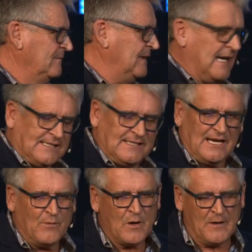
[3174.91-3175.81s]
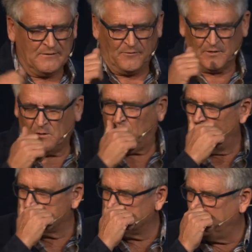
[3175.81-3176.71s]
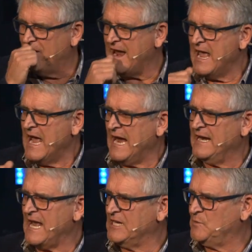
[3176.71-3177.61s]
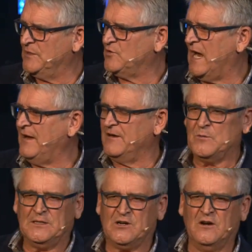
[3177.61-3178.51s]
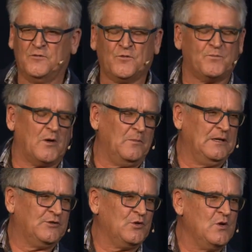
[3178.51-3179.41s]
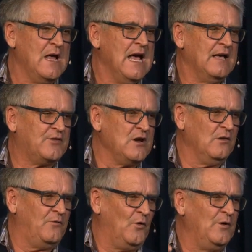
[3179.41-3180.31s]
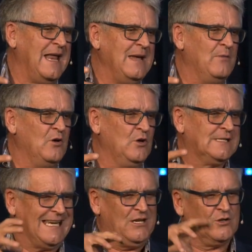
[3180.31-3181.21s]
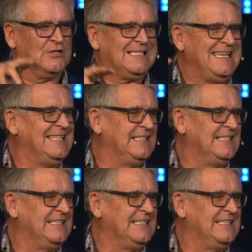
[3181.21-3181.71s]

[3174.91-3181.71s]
Yesterday we went for a walk somewhere, and as we're driving, we drove probably through 3 or 4 neighborhoods, and you could see the